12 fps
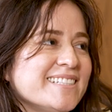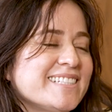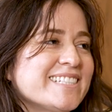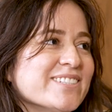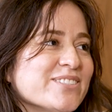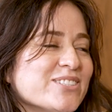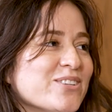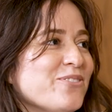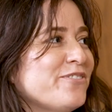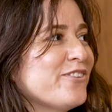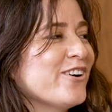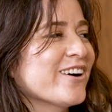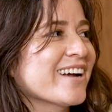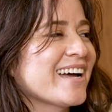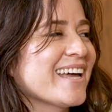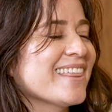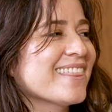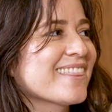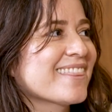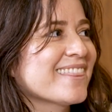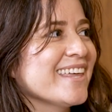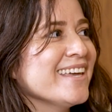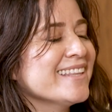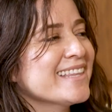So far, I
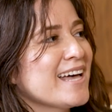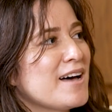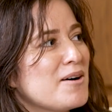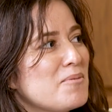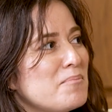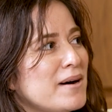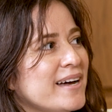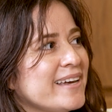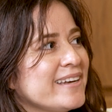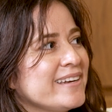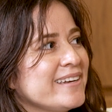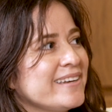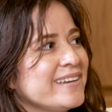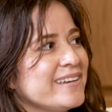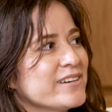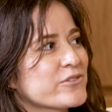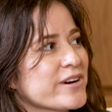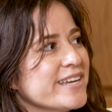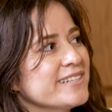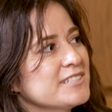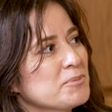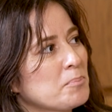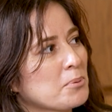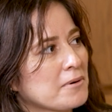think that my
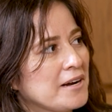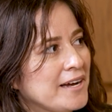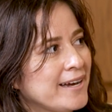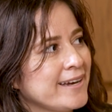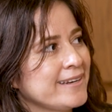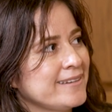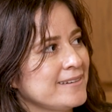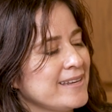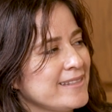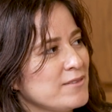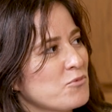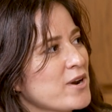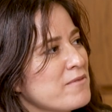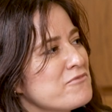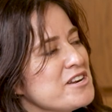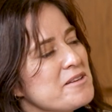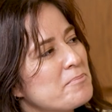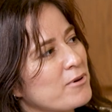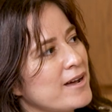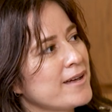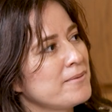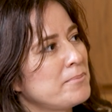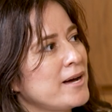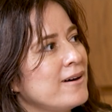greatest pride and what I'm really
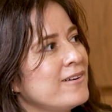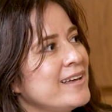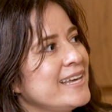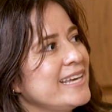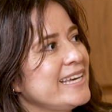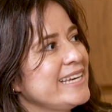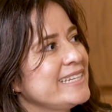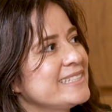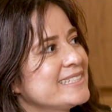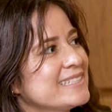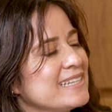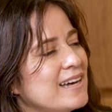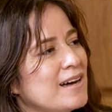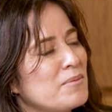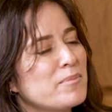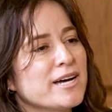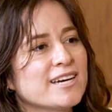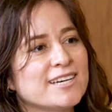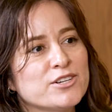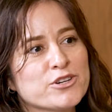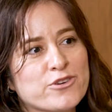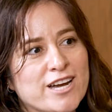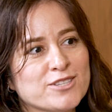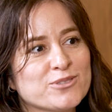proud about is my
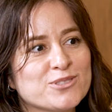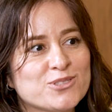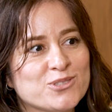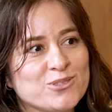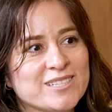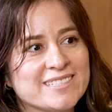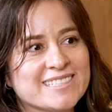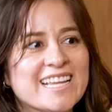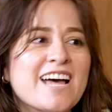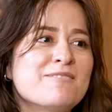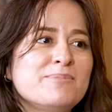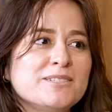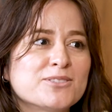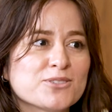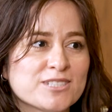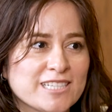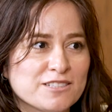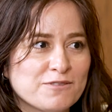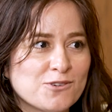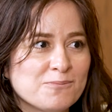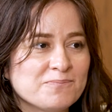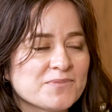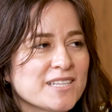undergraduate students that have been successful.